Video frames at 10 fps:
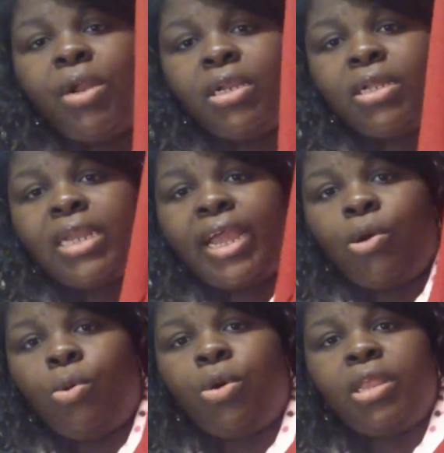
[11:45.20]
what it looked like
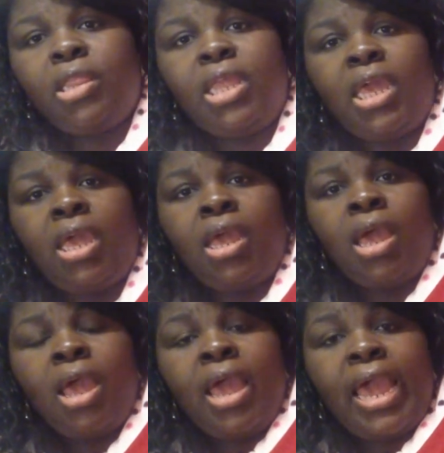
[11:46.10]
on the
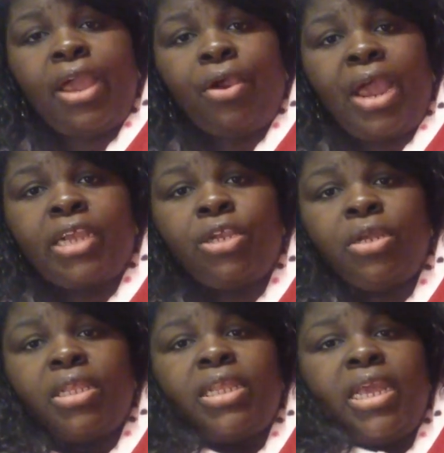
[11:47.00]
hanger as
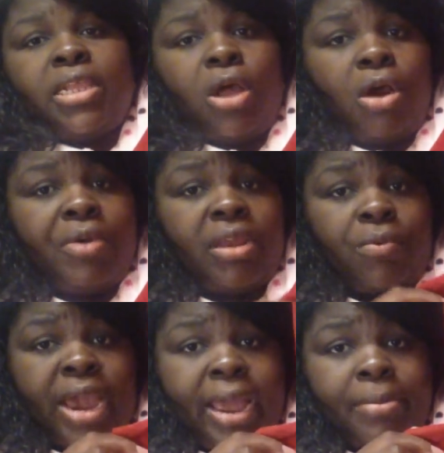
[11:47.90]
you can see it's already
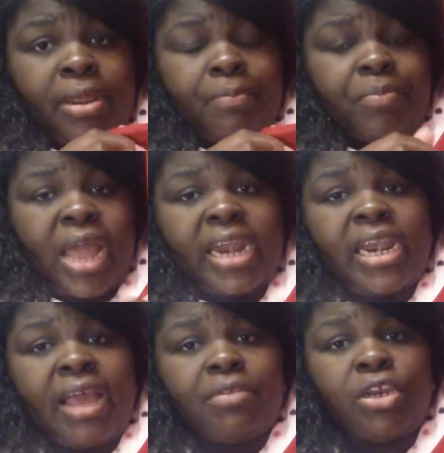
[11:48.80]
wrapped i
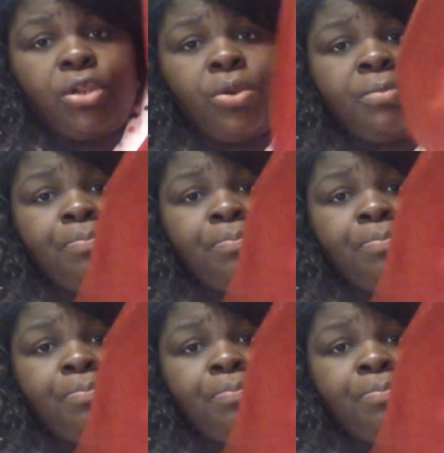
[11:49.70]
didn't have to do